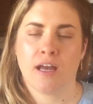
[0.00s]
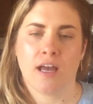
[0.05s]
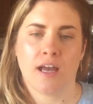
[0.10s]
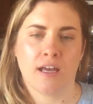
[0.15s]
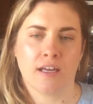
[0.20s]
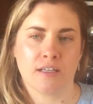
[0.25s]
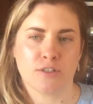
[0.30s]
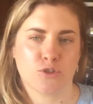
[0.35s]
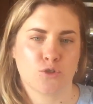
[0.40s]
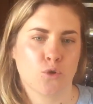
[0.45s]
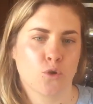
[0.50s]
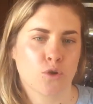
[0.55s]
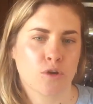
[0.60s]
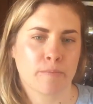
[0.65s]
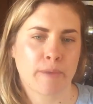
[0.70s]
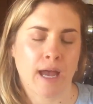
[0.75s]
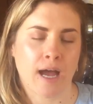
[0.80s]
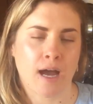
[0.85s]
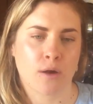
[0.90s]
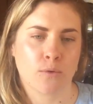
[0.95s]
and talk
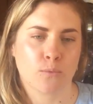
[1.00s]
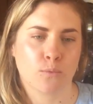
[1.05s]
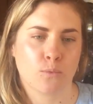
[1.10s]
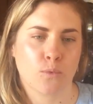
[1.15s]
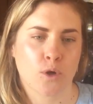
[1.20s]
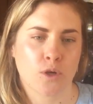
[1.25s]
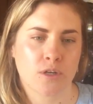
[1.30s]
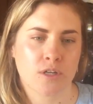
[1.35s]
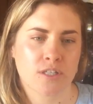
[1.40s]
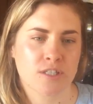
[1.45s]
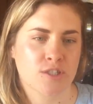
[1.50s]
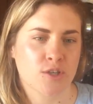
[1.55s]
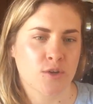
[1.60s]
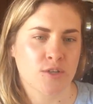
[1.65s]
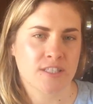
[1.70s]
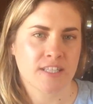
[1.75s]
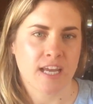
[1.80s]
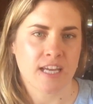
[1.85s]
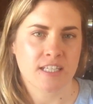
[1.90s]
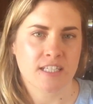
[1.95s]
about what
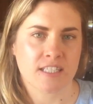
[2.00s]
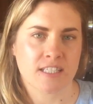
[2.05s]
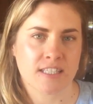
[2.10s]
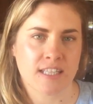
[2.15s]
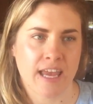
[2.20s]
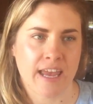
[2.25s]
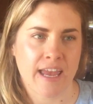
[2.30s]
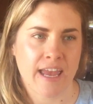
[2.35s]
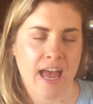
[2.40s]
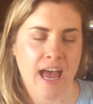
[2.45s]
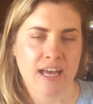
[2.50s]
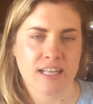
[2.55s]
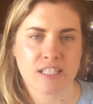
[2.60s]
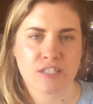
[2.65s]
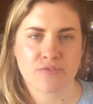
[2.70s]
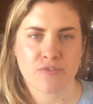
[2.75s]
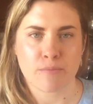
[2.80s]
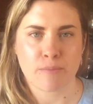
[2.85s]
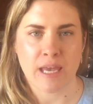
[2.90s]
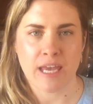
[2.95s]
associations air
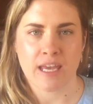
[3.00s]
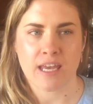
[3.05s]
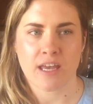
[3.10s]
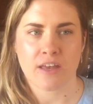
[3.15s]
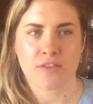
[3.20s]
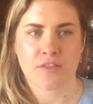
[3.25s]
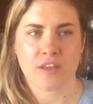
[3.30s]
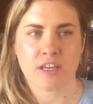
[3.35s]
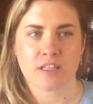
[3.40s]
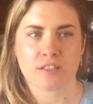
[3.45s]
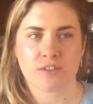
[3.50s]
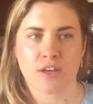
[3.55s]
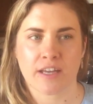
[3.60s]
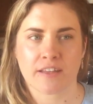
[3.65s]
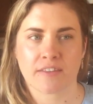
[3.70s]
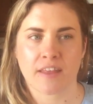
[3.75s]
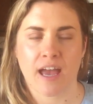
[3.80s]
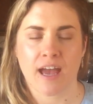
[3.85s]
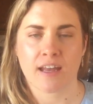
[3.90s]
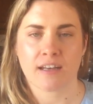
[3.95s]
has for me and things
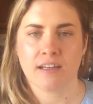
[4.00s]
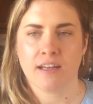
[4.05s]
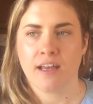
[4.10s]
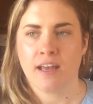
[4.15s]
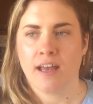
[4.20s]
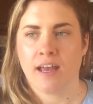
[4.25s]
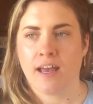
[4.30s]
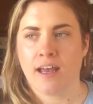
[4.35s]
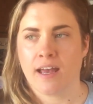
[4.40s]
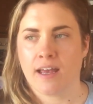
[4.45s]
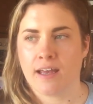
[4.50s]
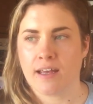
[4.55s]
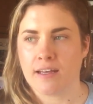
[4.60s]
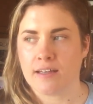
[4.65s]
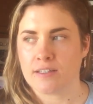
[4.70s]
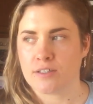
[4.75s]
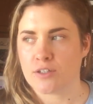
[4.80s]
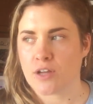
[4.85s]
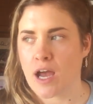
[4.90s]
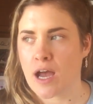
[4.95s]
like that.
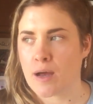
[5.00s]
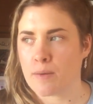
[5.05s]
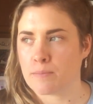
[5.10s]
And,